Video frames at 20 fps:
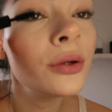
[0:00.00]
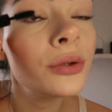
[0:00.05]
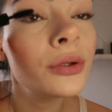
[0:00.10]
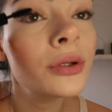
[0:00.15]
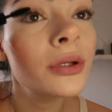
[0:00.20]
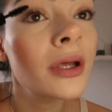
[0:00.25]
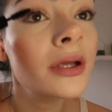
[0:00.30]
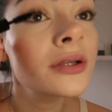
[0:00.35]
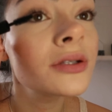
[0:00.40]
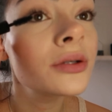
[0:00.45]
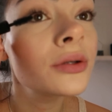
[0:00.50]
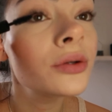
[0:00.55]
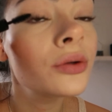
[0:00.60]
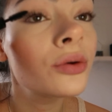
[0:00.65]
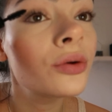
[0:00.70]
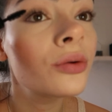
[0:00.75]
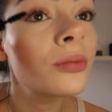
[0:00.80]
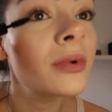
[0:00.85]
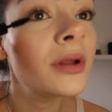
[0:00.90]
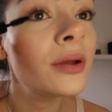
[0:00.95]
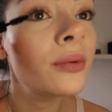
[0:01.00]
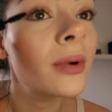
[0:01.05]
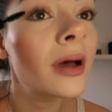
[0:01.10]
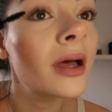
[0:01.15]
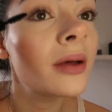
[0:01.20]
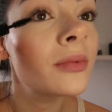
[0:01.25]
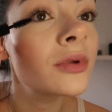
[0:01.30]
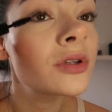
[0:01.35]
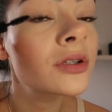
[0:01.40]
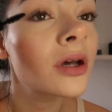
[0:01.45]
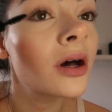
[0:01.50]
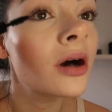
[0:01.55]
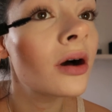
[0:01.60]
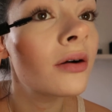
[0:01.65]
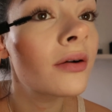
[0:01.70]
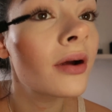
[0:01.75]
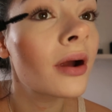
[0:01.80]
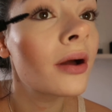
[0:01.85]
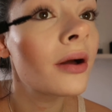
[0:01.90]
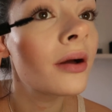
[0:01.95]
who doesn't normally wear
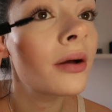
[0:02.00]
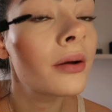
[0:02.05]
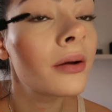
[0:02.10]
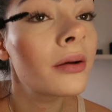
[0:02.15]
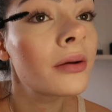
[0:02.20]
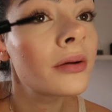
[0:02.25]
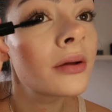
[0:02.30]
mascara,